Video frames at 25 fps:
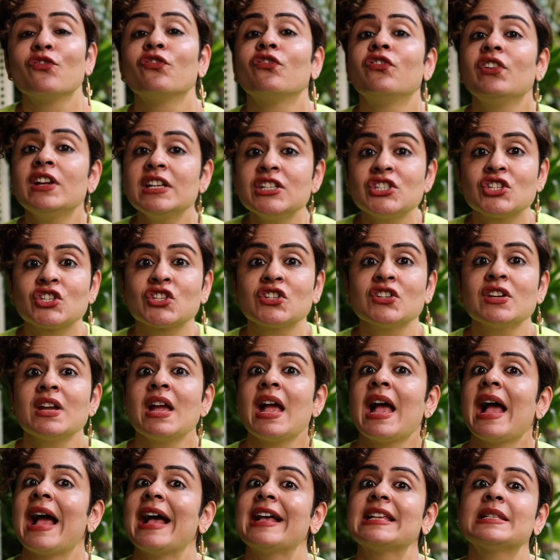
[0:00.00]
which
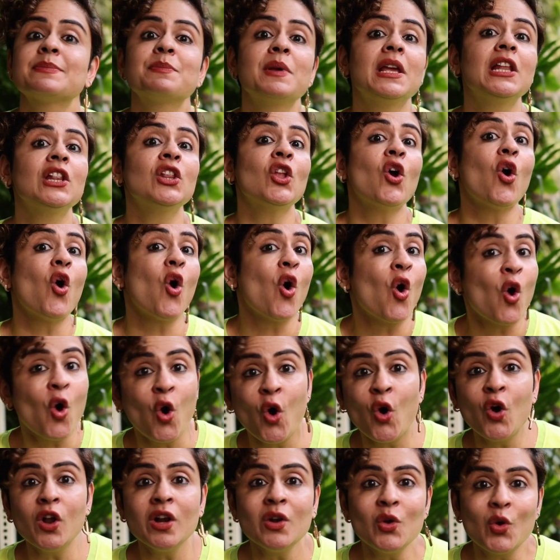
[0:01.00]
has been
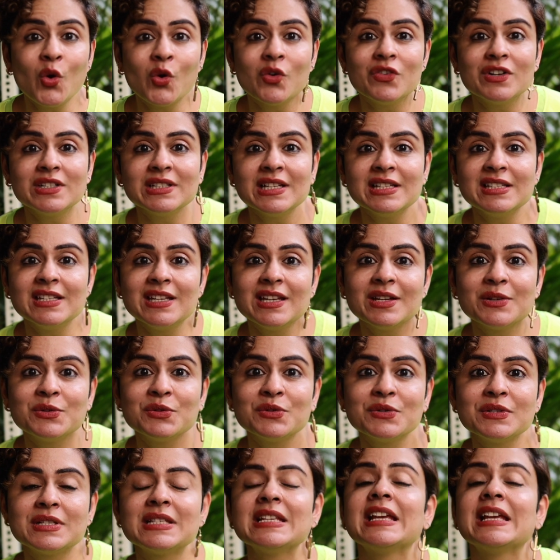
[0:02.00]
all over the news.